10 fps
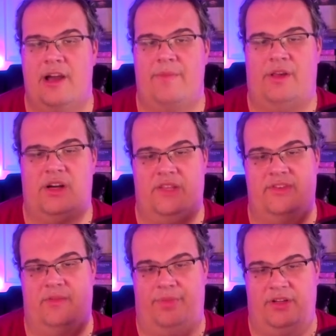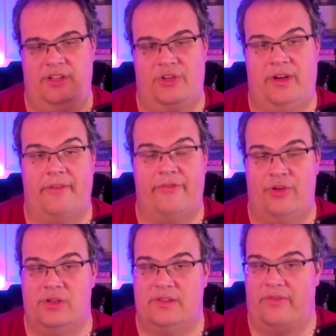because of his ability to
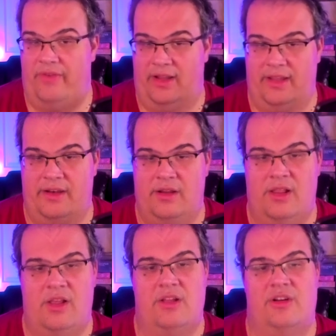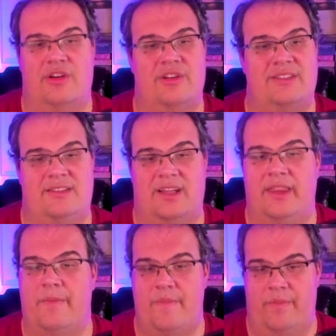confuse the villain or
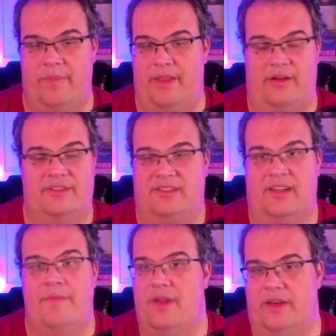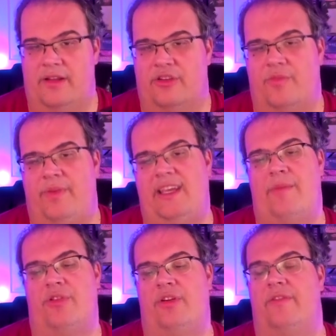stun a minion. So being
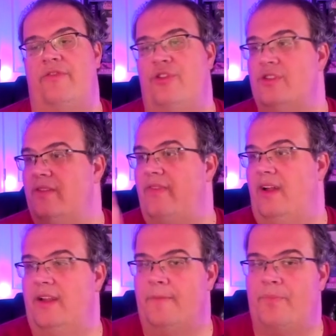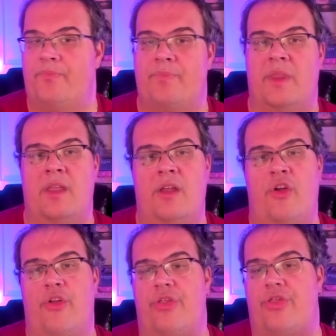able to confuse the villain,
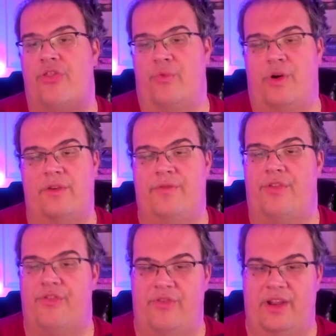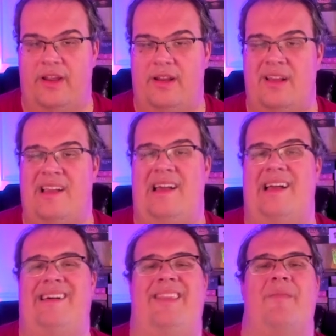thwart for 3,
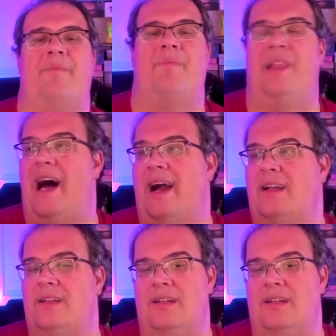and then block